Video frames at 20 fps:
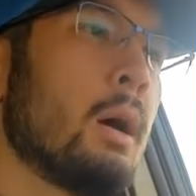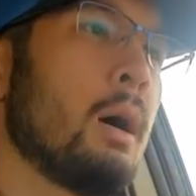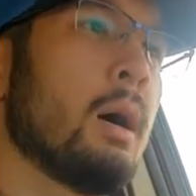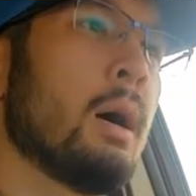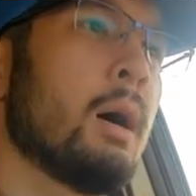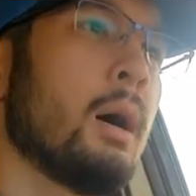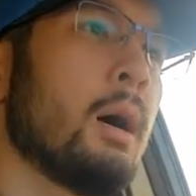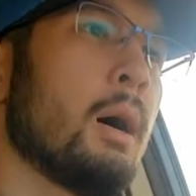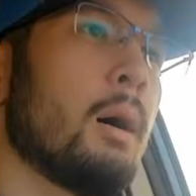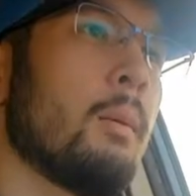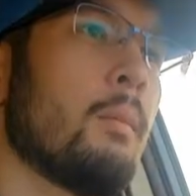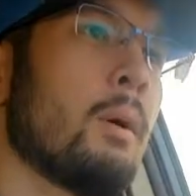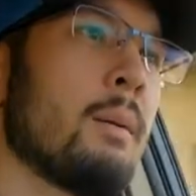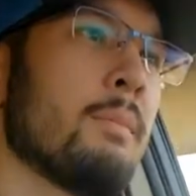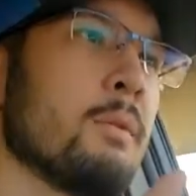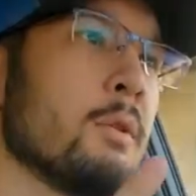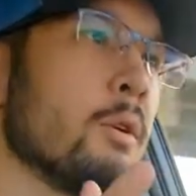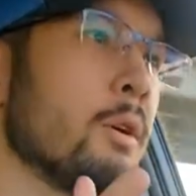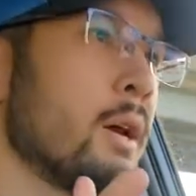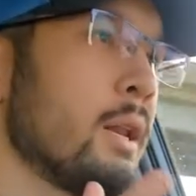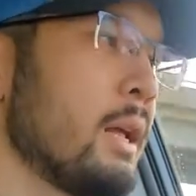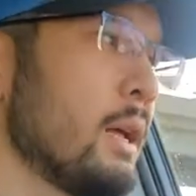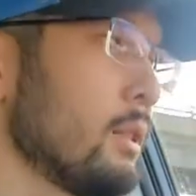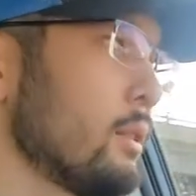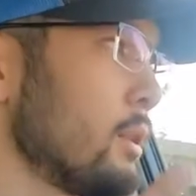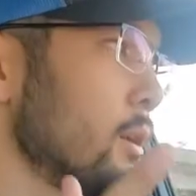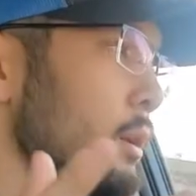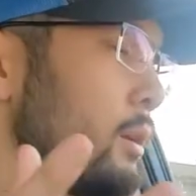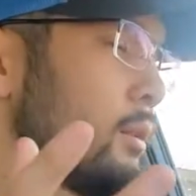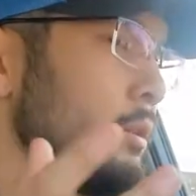I'm looking
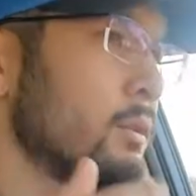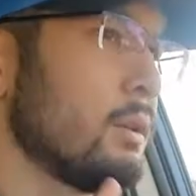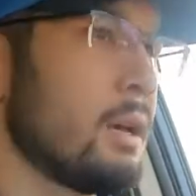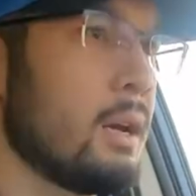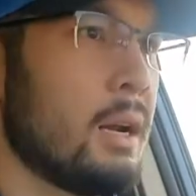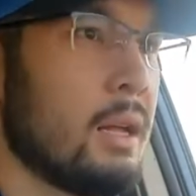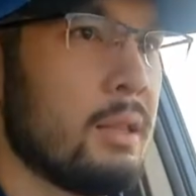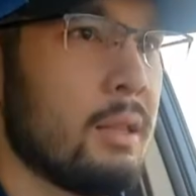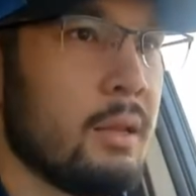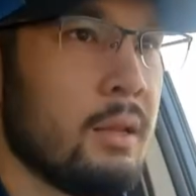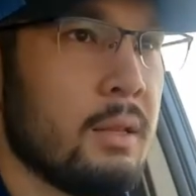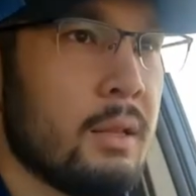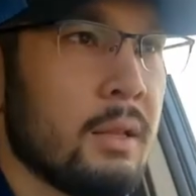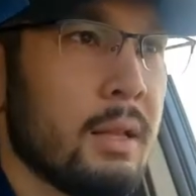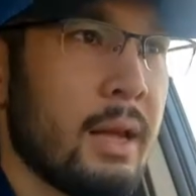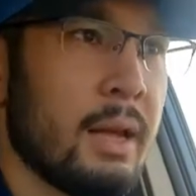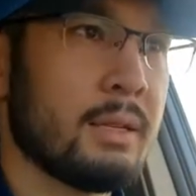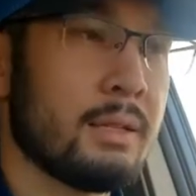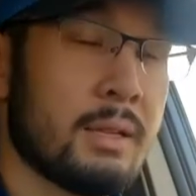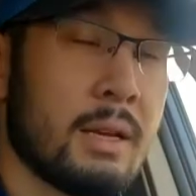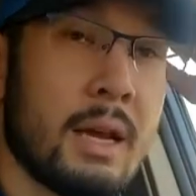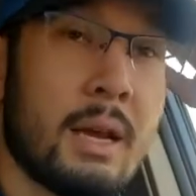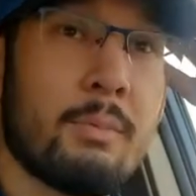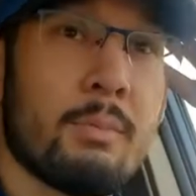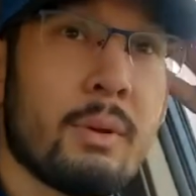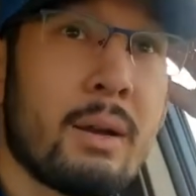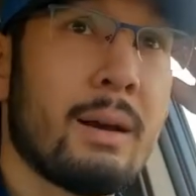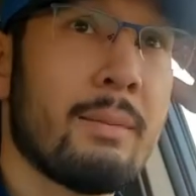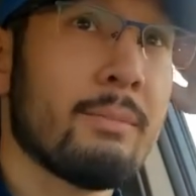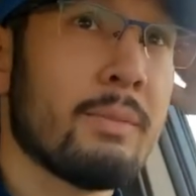at the landscape,
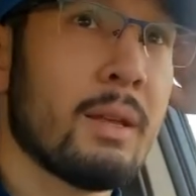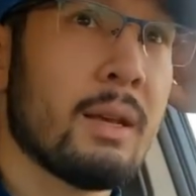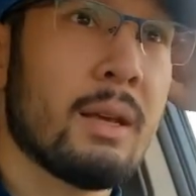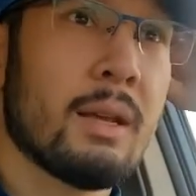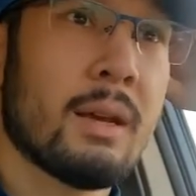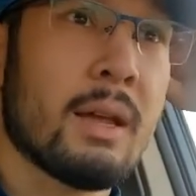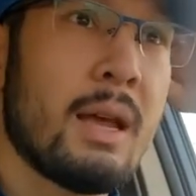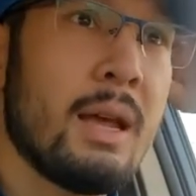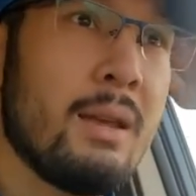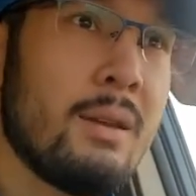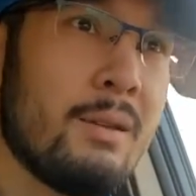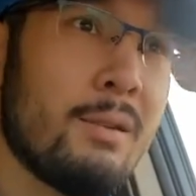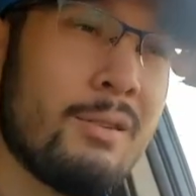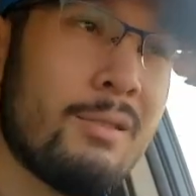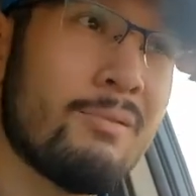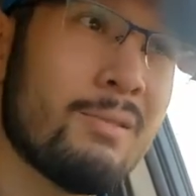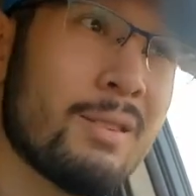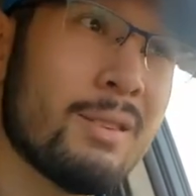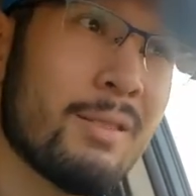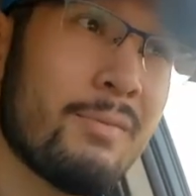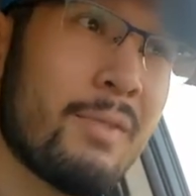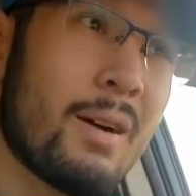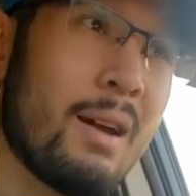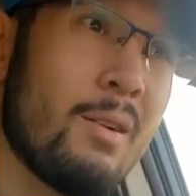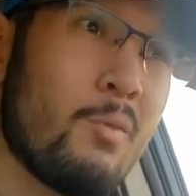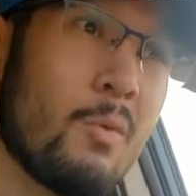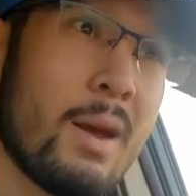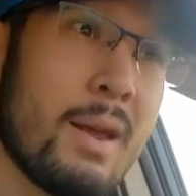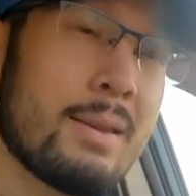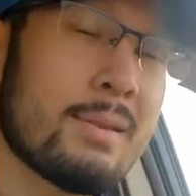and I'm thinking, hey, you know what? If
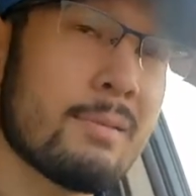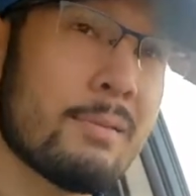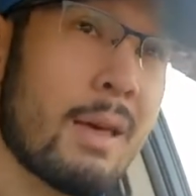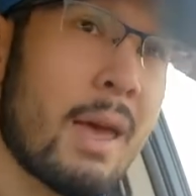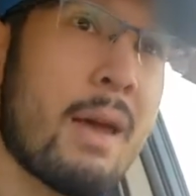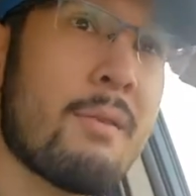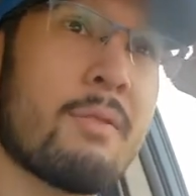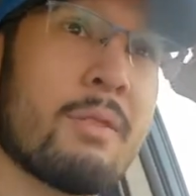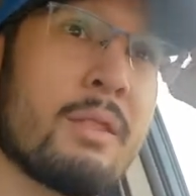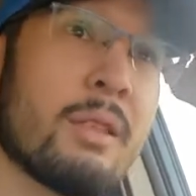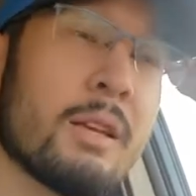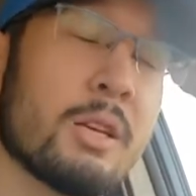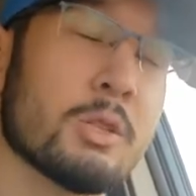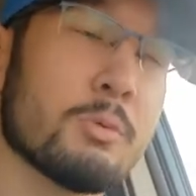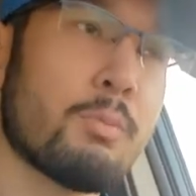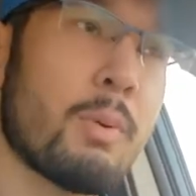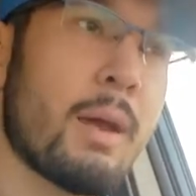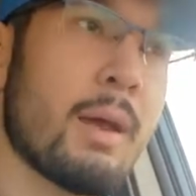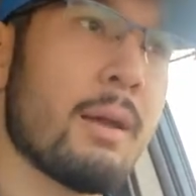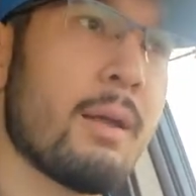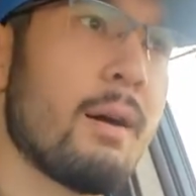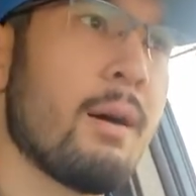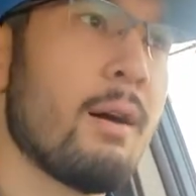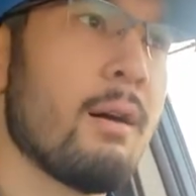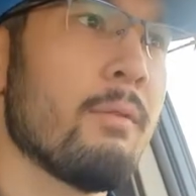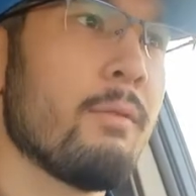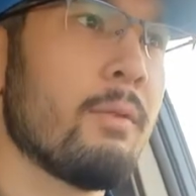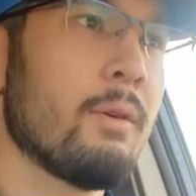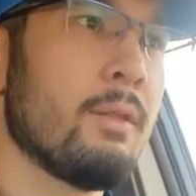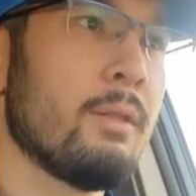I wait till everything is paid
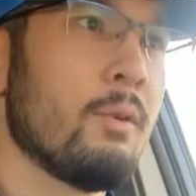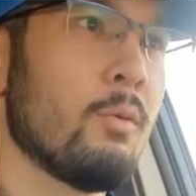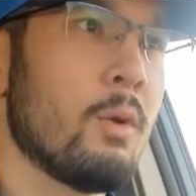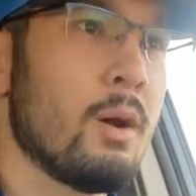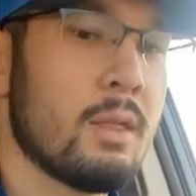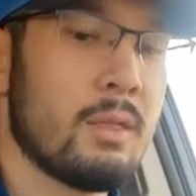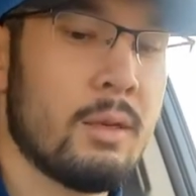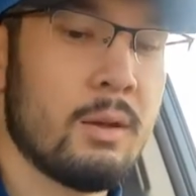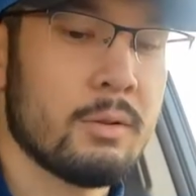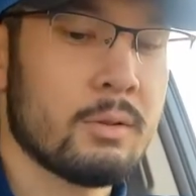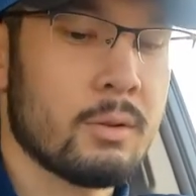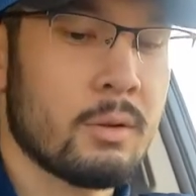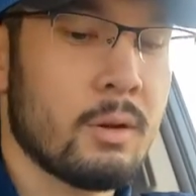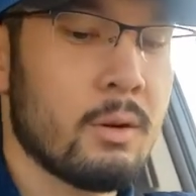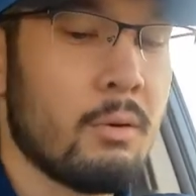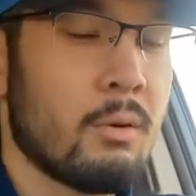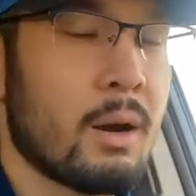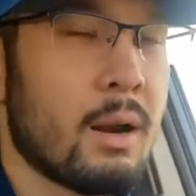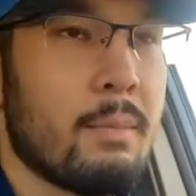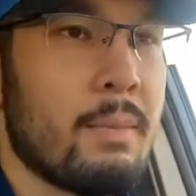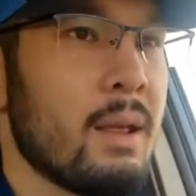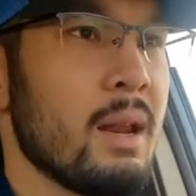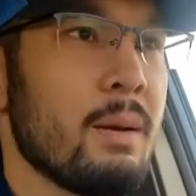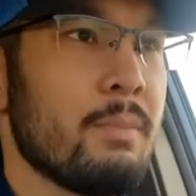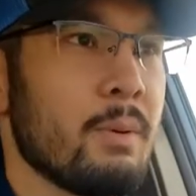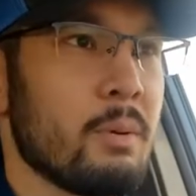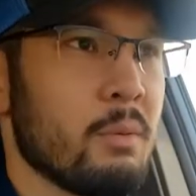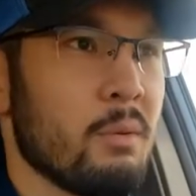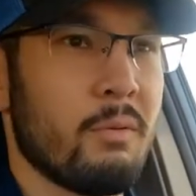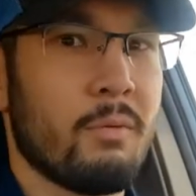off and the way things are going, I may
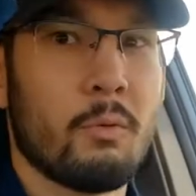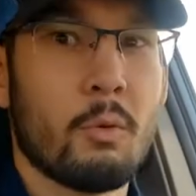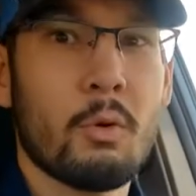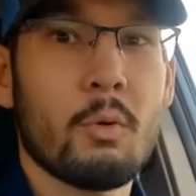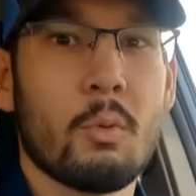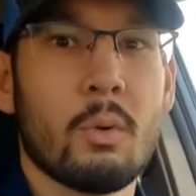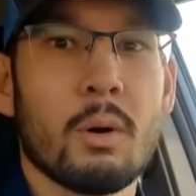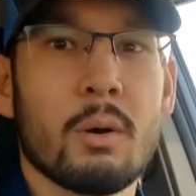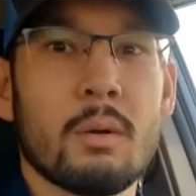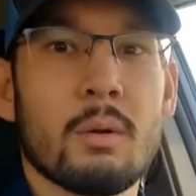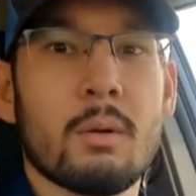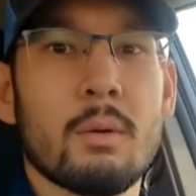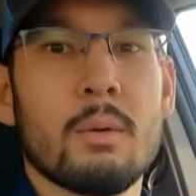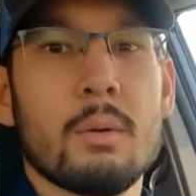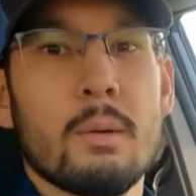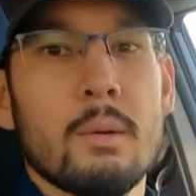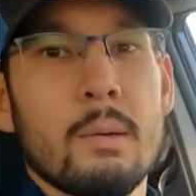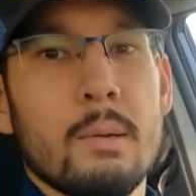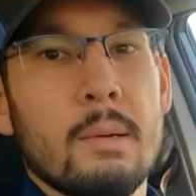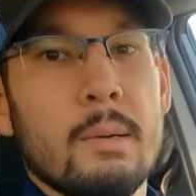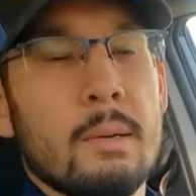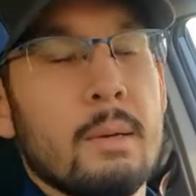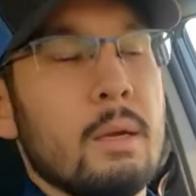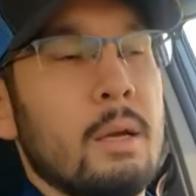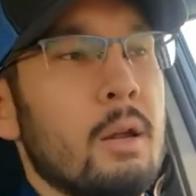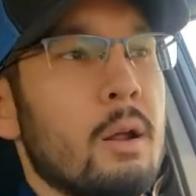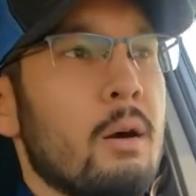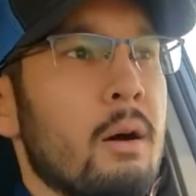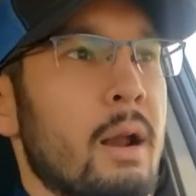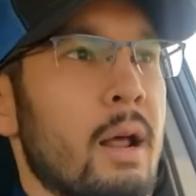not be able to afford
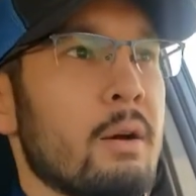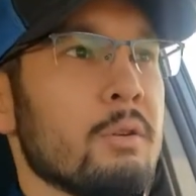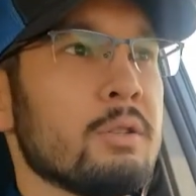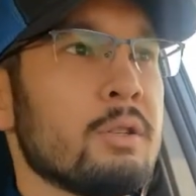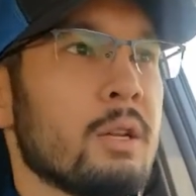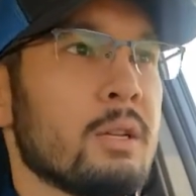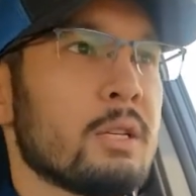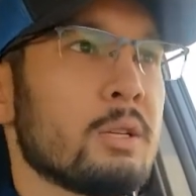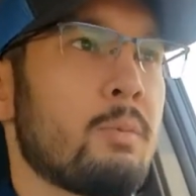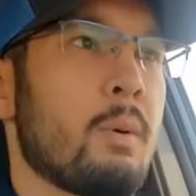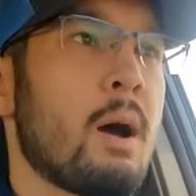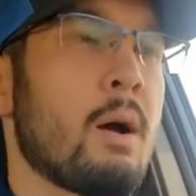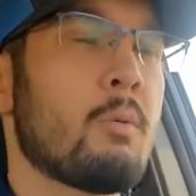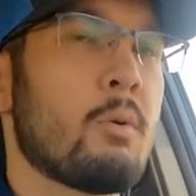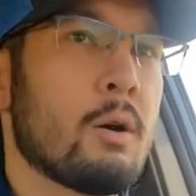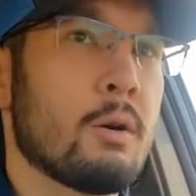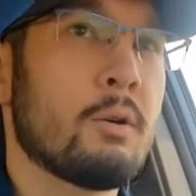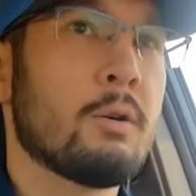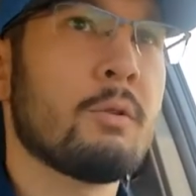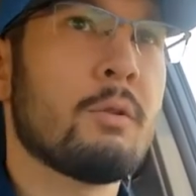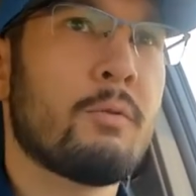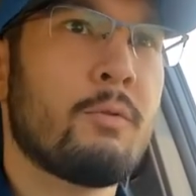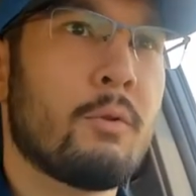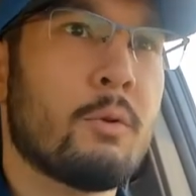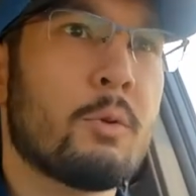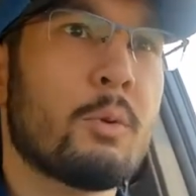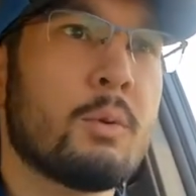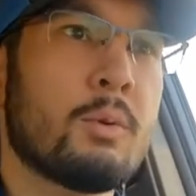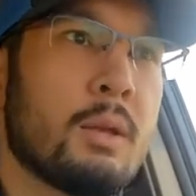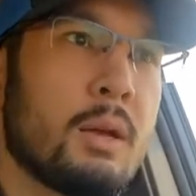one. And I was in the spot where I could
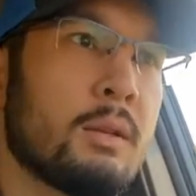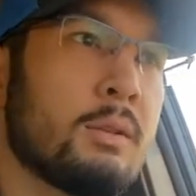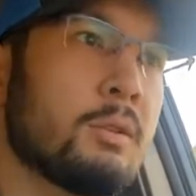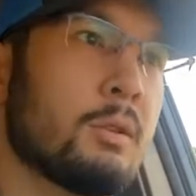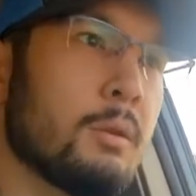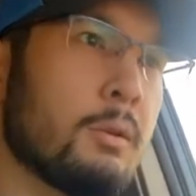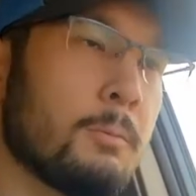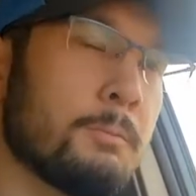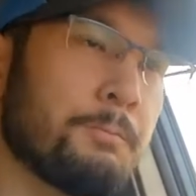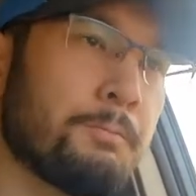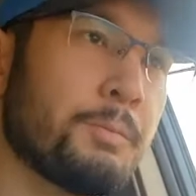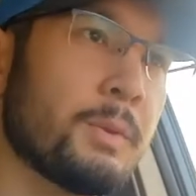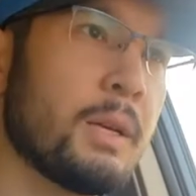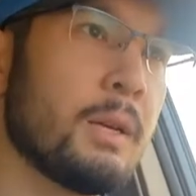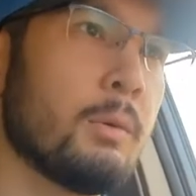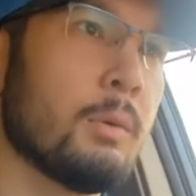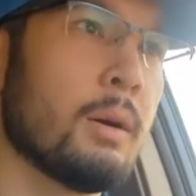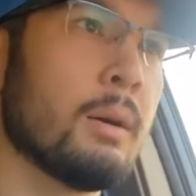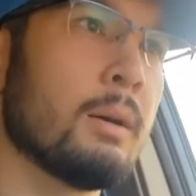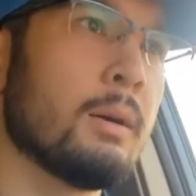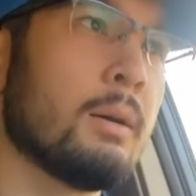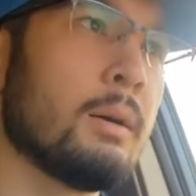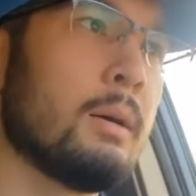afford one then. So anyway,